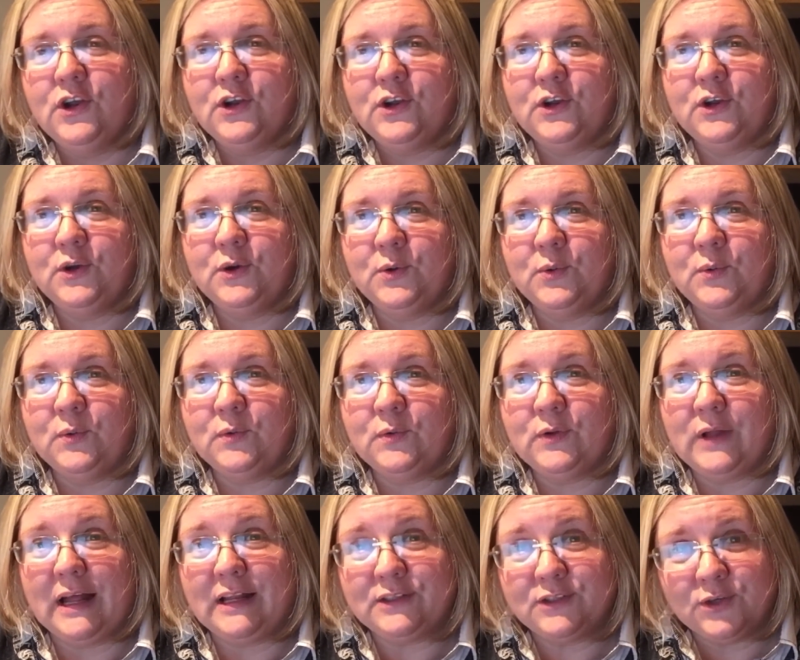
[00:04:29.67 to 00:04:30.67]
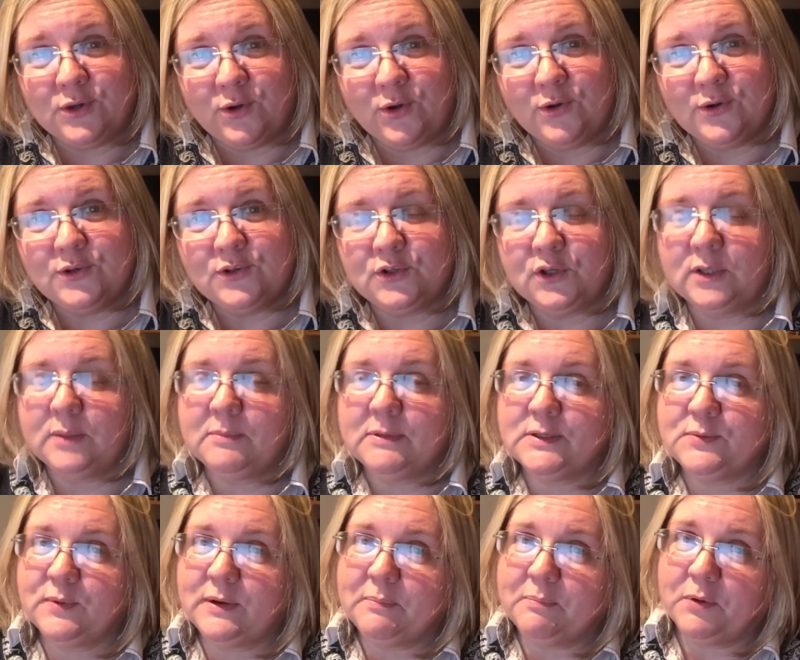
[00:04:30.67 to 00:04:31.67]
you know, and talking to them
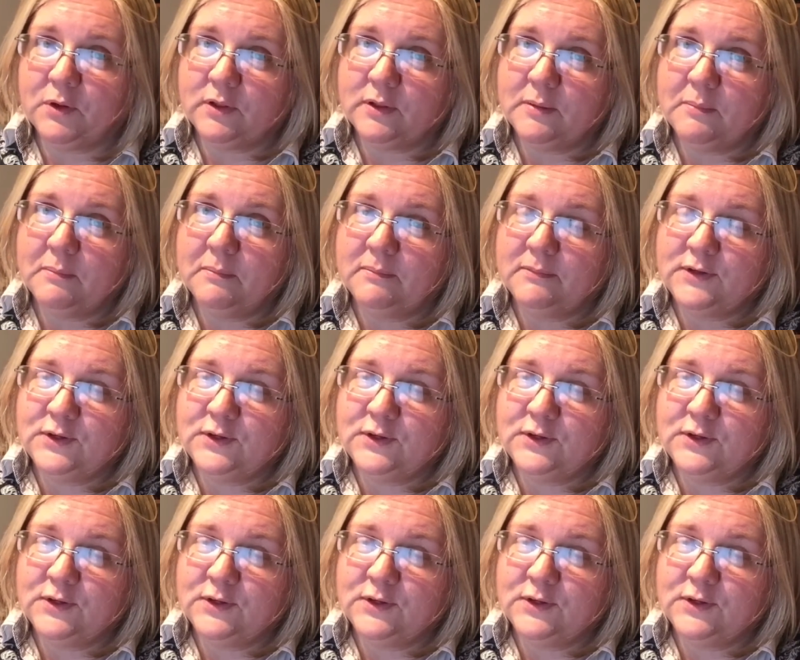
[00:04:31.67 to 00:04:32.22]
as we're putting them,